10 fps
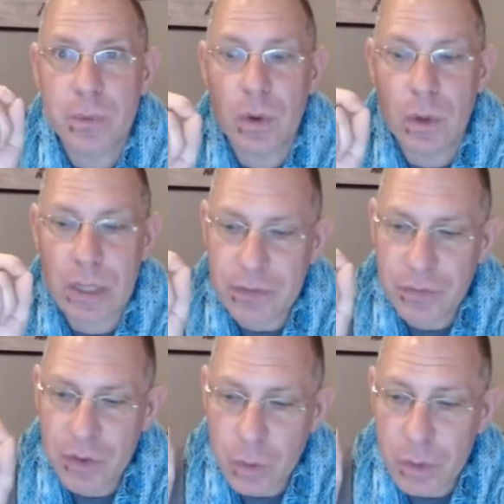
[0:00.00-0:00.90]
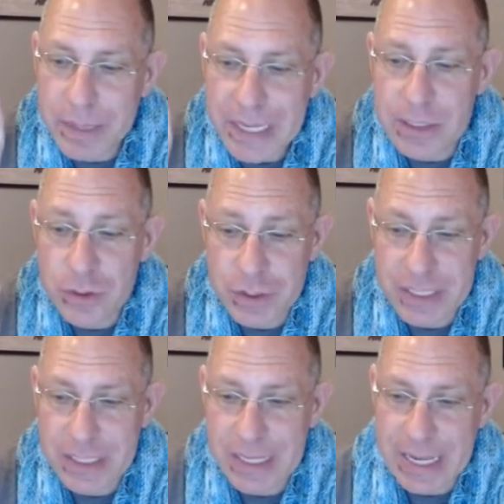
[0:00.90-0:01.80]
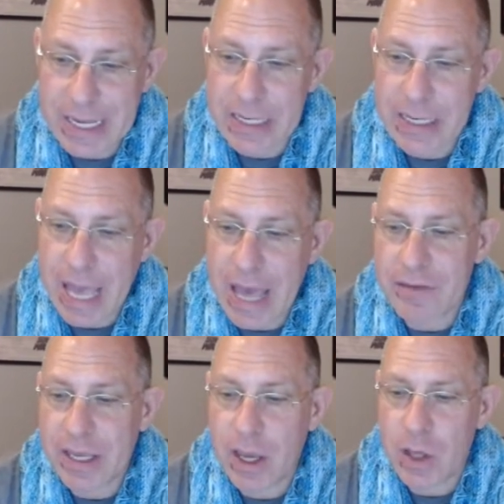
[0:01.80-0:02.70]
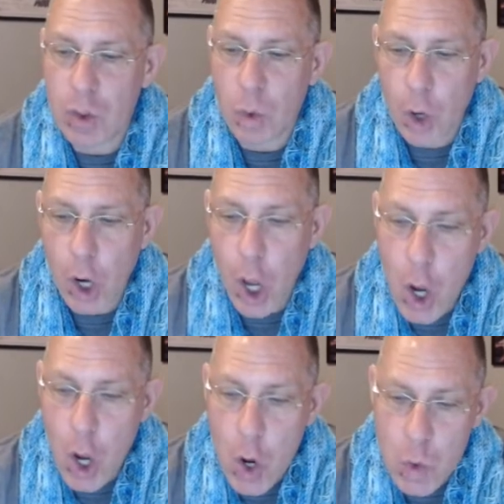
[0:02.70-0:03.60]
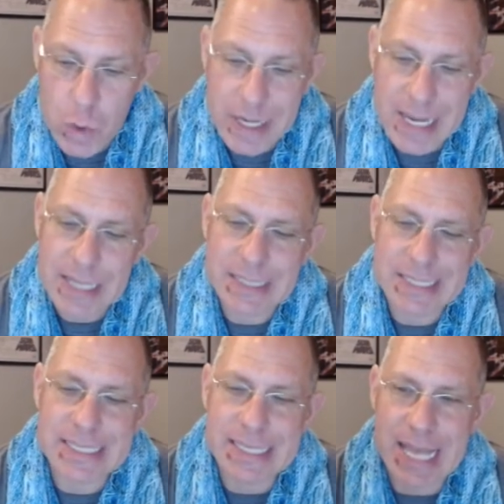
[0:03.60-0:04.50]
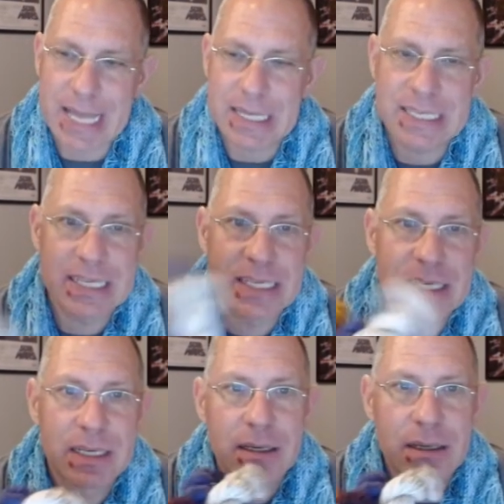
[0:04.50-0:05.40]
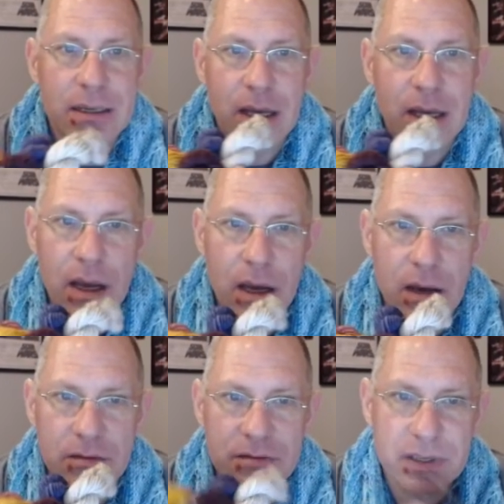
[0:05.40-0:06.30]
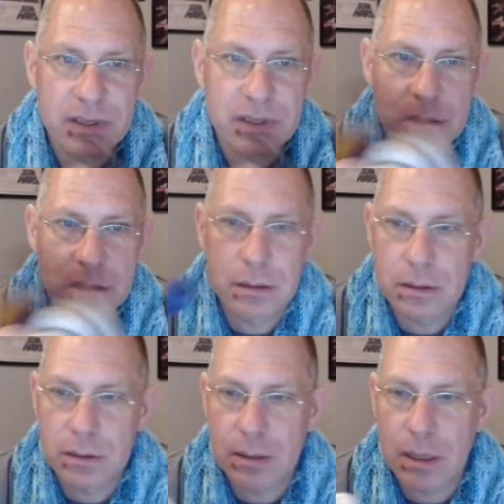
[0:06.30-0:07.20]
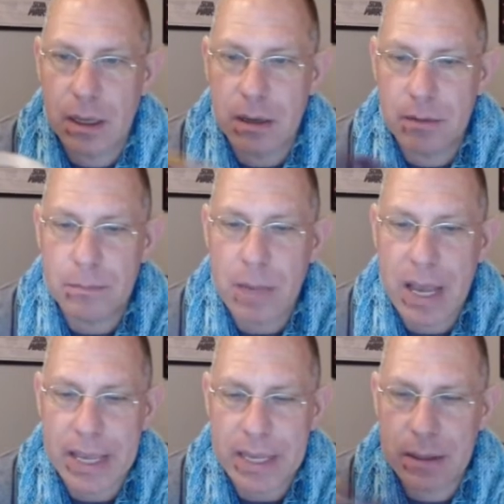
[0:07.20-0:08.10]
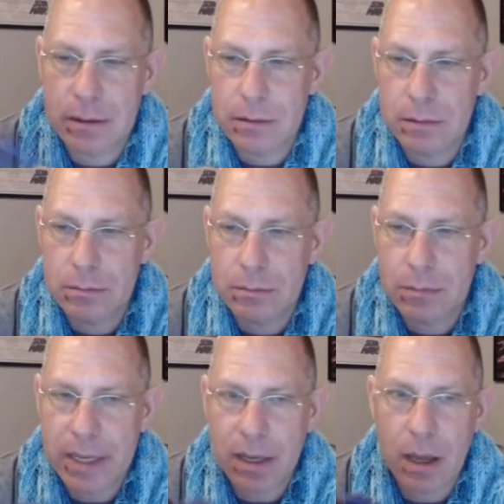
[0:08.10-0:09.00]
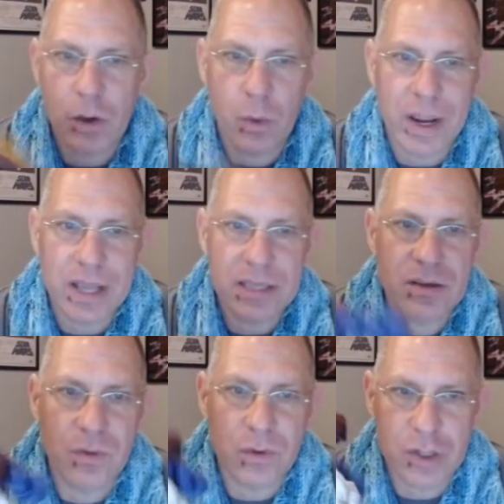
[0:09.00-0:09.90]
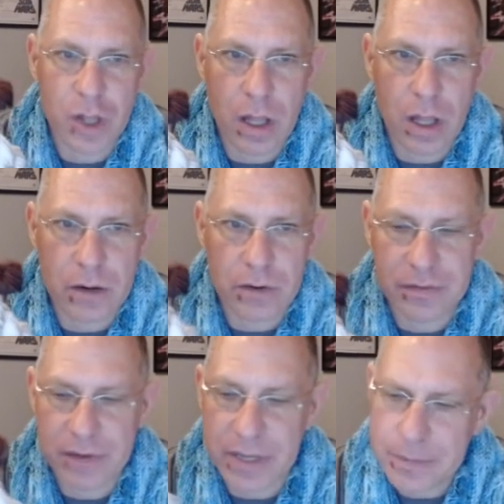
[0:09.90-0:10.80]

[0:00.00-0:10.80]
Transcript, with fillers: if you would be interested in having your own set of uh, my, my colorways for Shawlography.